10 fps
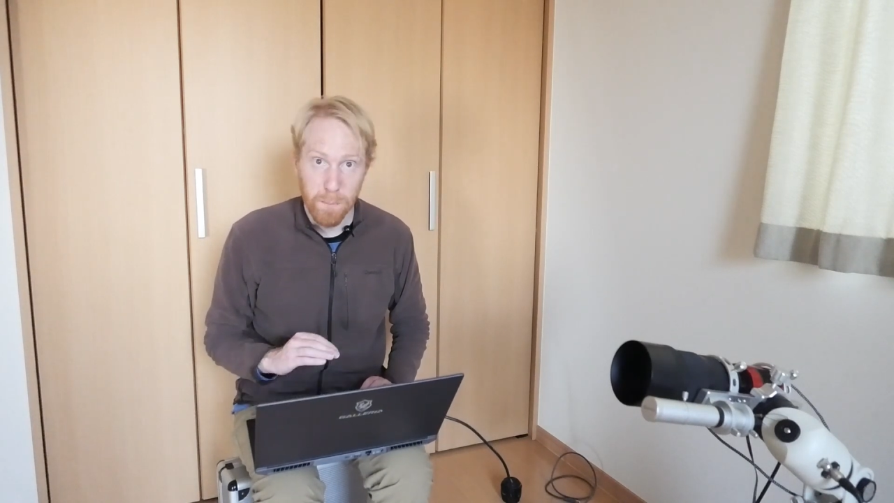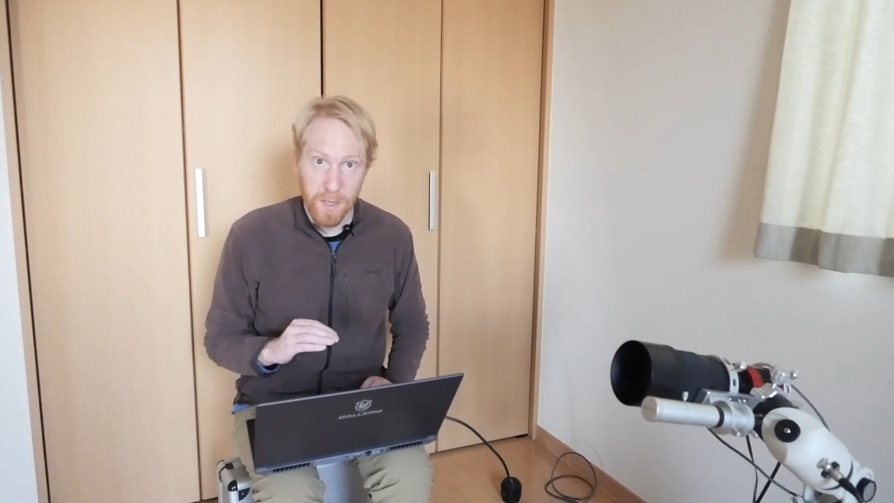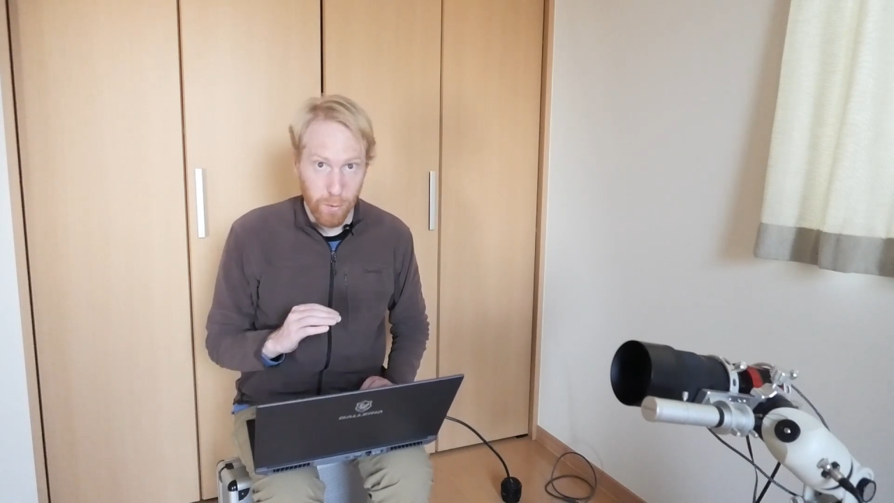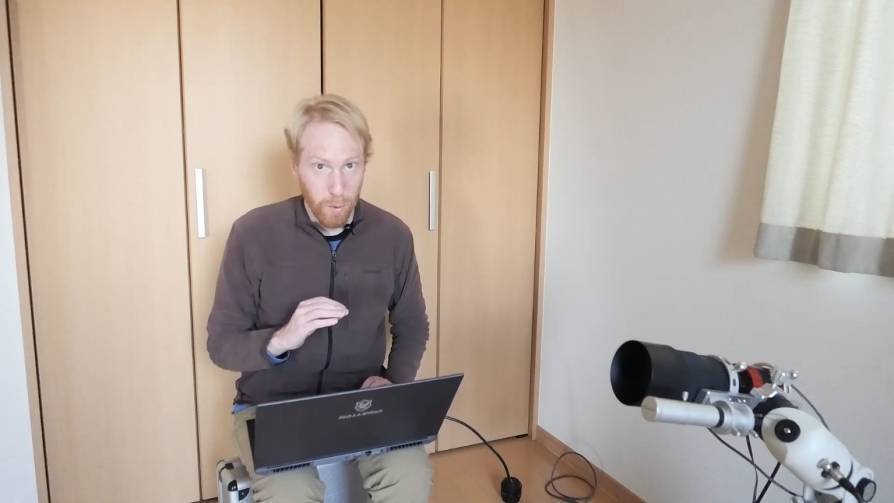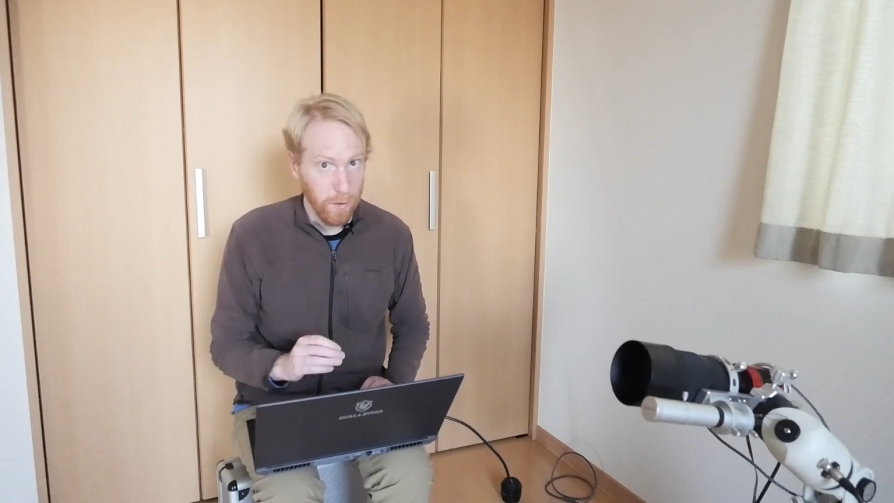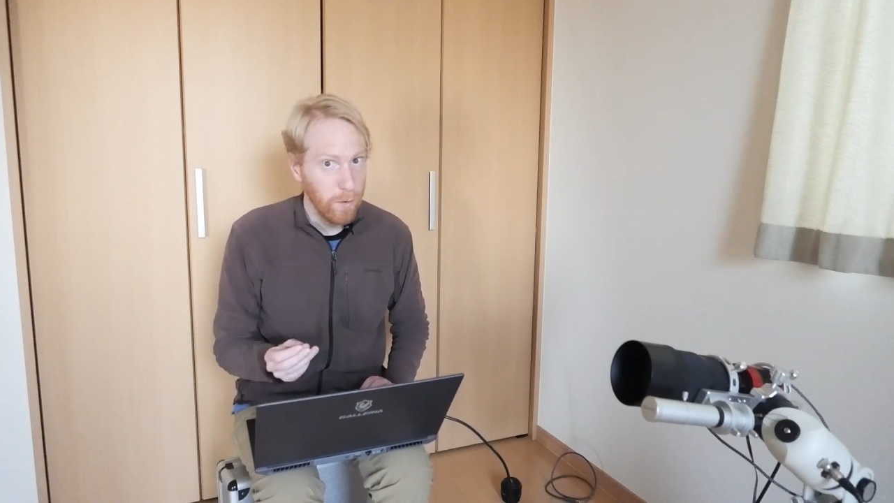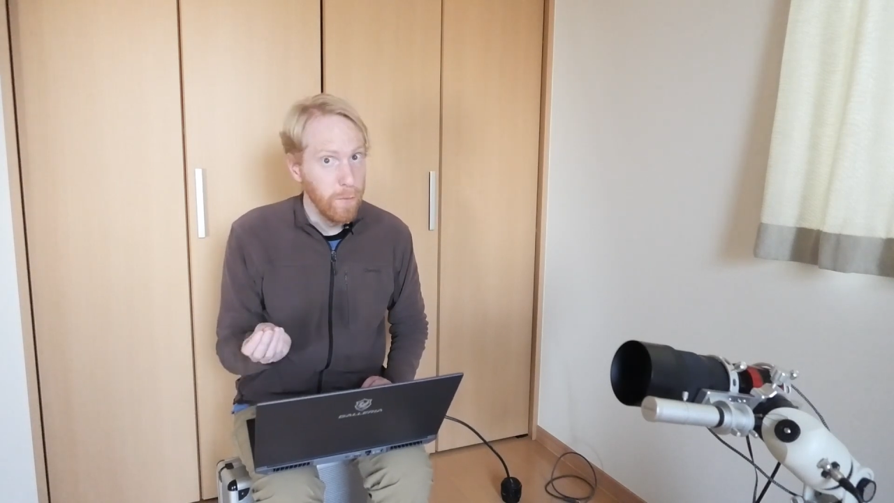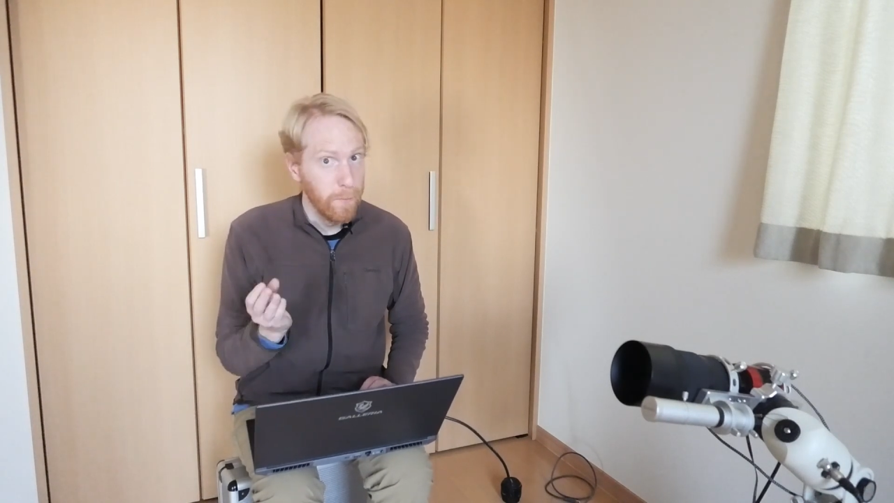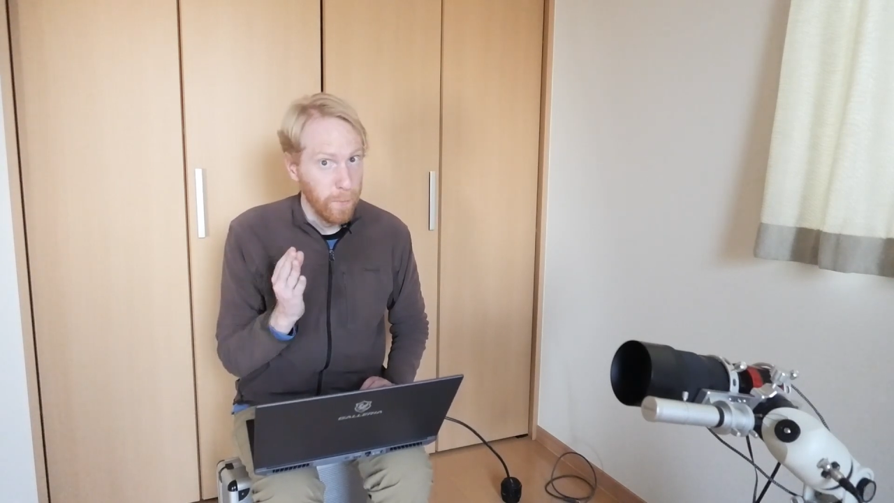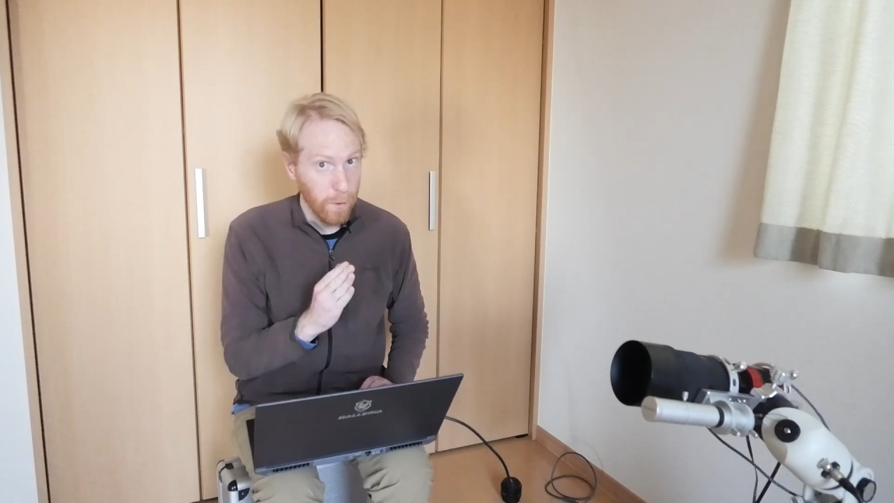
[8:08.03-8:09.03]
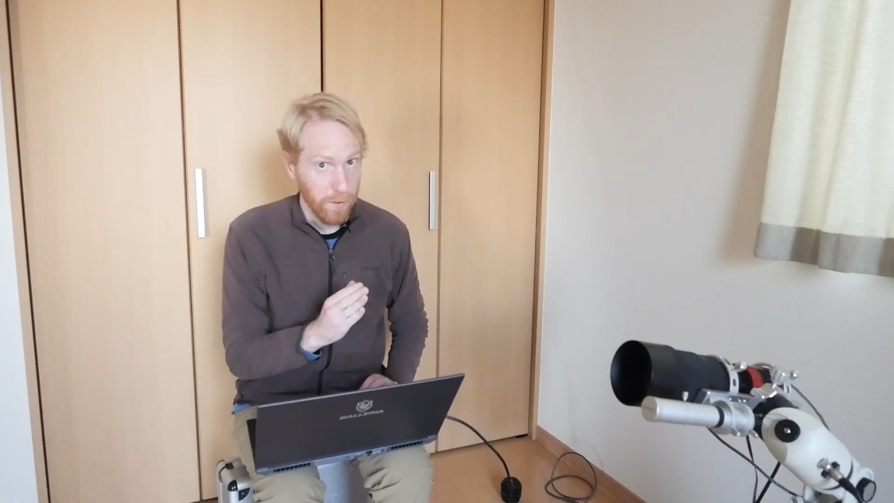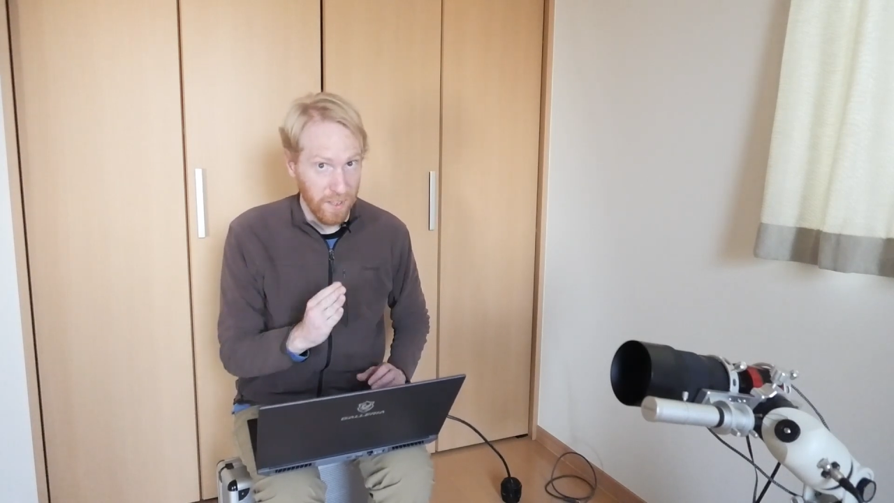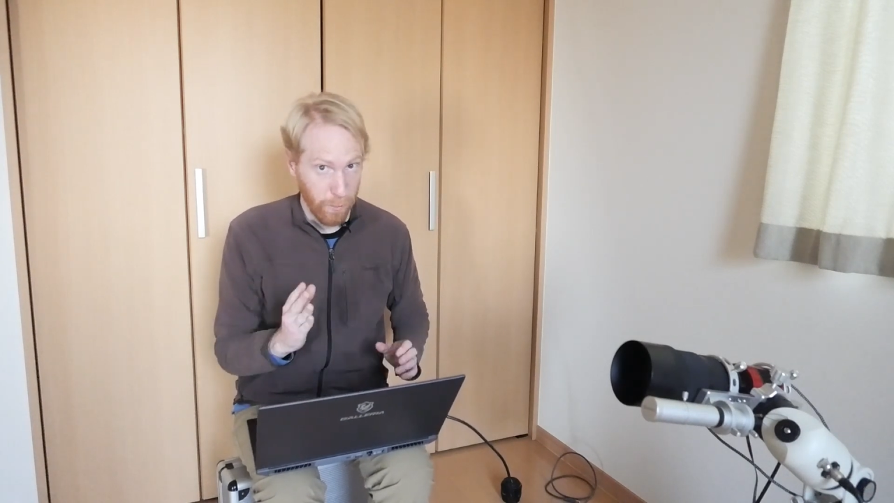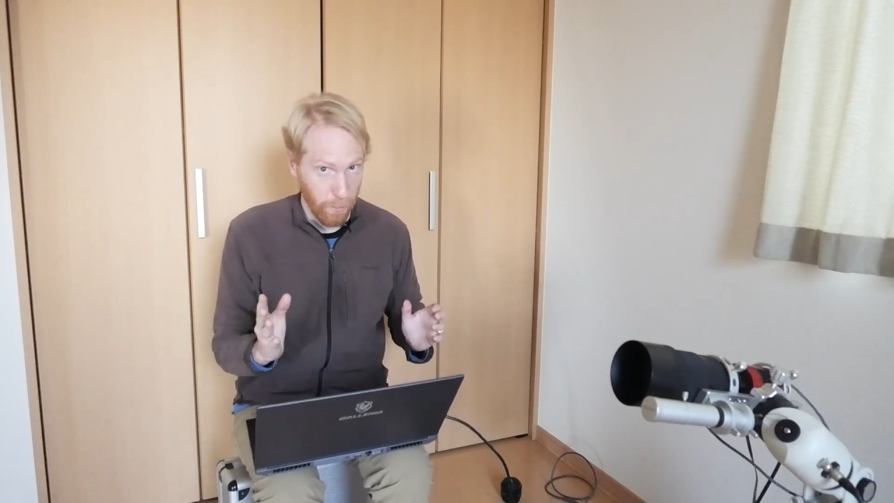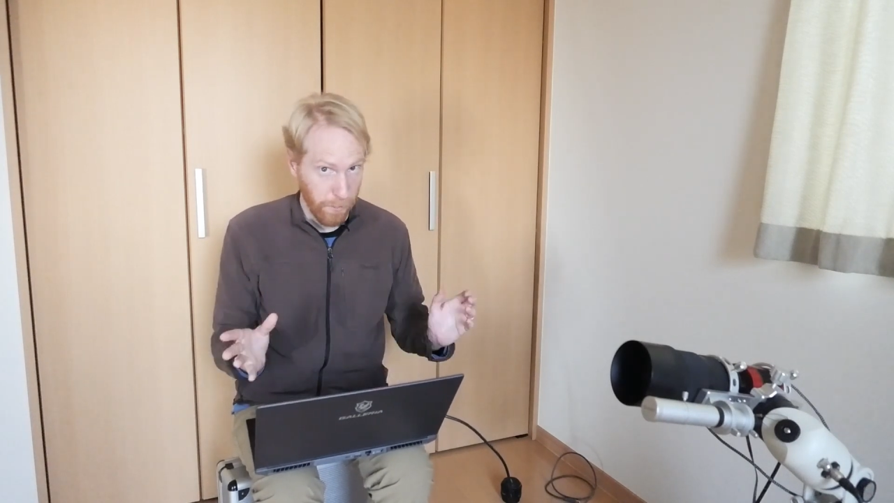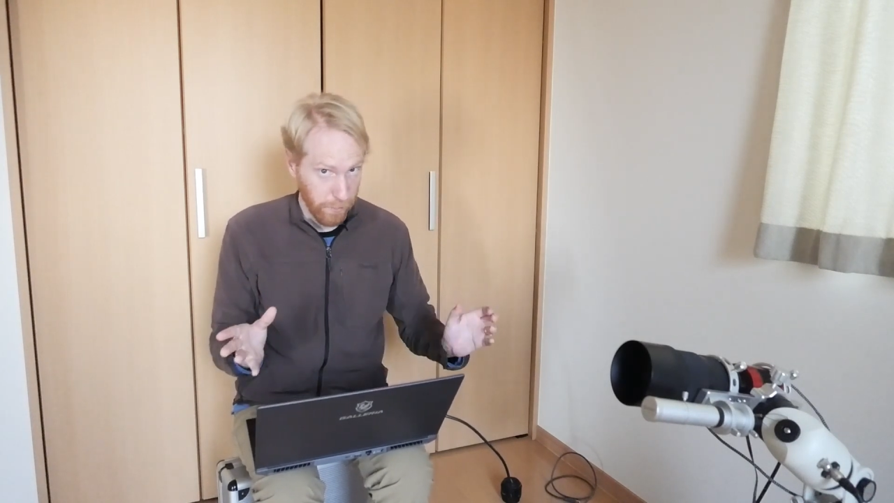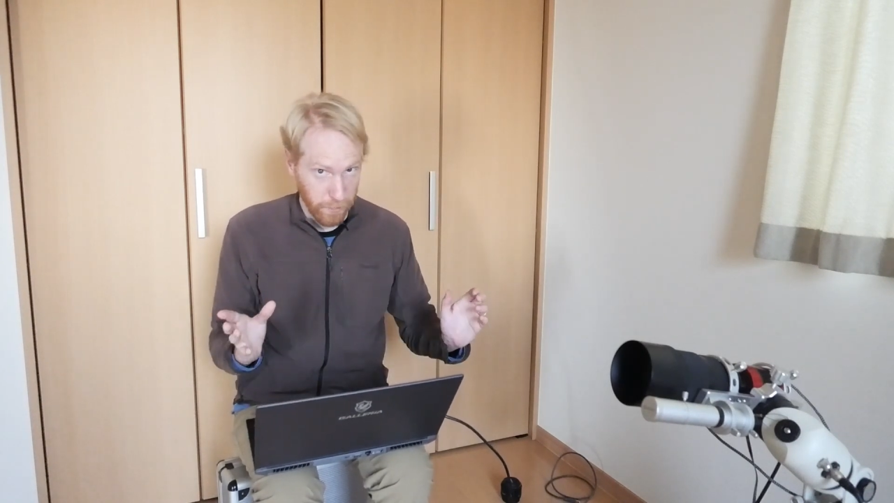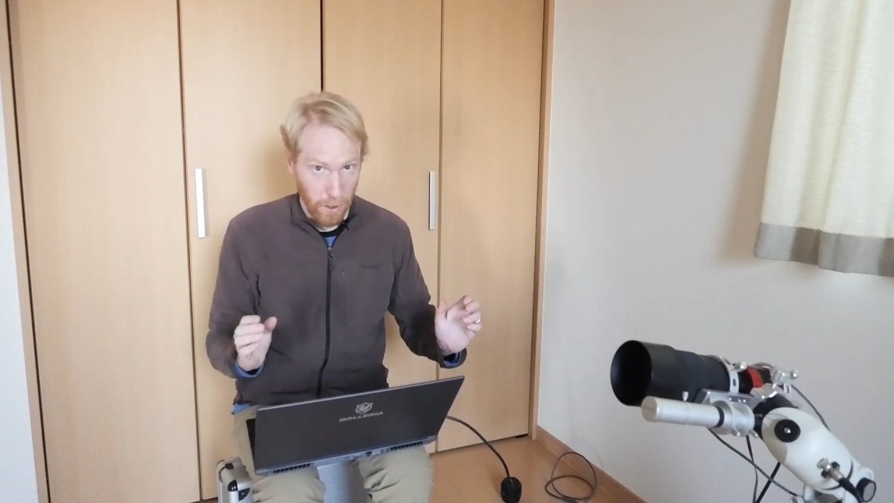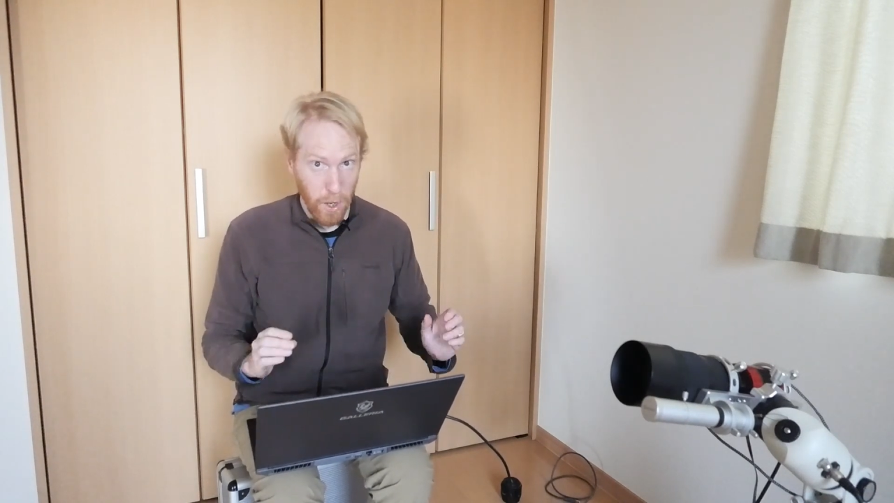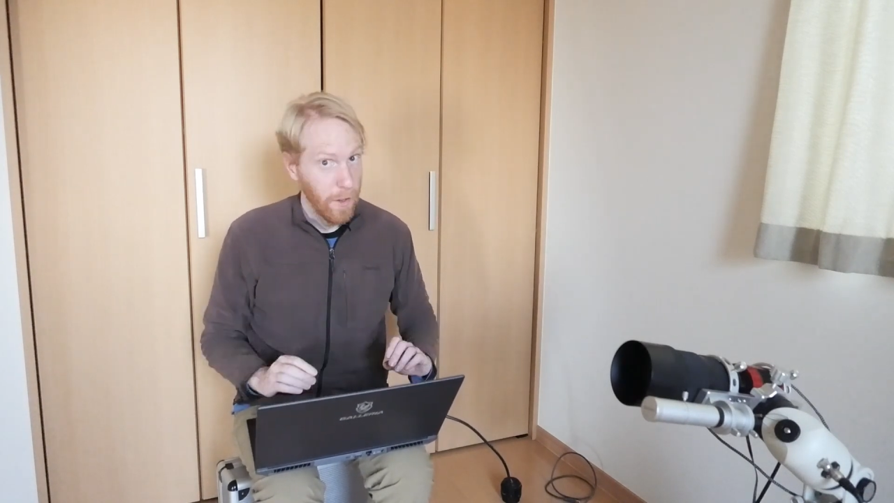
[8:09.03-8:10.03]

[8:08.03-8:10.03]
between two focusing runs